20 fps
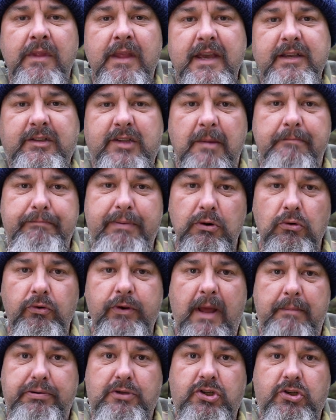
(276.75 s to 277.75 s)
is to
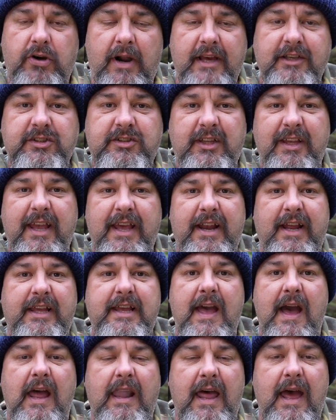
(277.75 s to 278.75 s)
build up trust in a
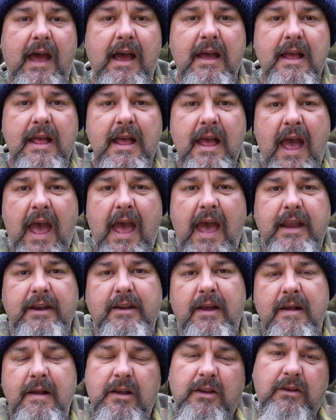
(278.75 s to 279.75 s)
colour
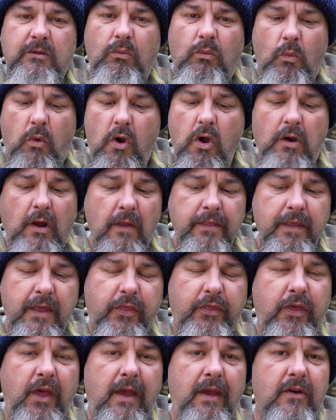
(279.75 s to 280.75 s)
and work on the
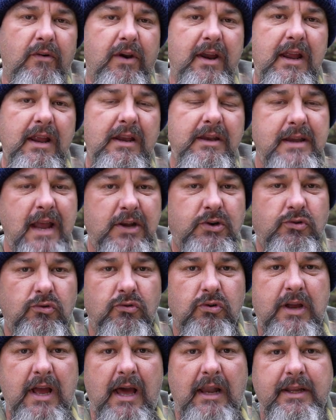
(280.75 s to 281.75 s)
theory
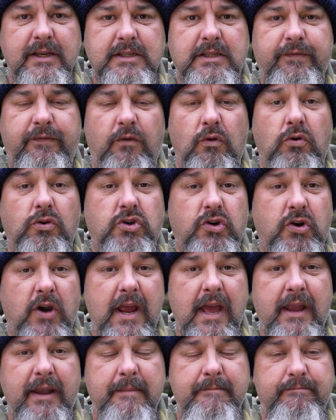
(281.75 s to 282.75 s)
natural colours for
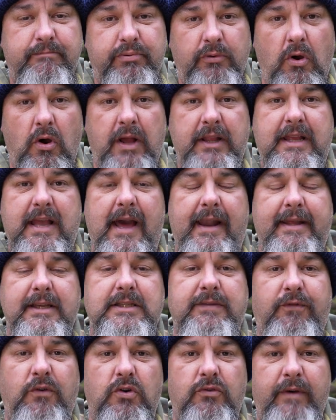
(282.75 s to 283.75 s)
trout, bright
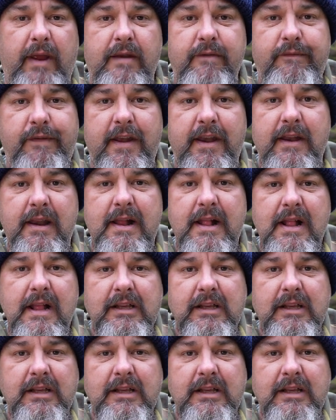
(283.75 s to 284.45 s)
colours for redfin.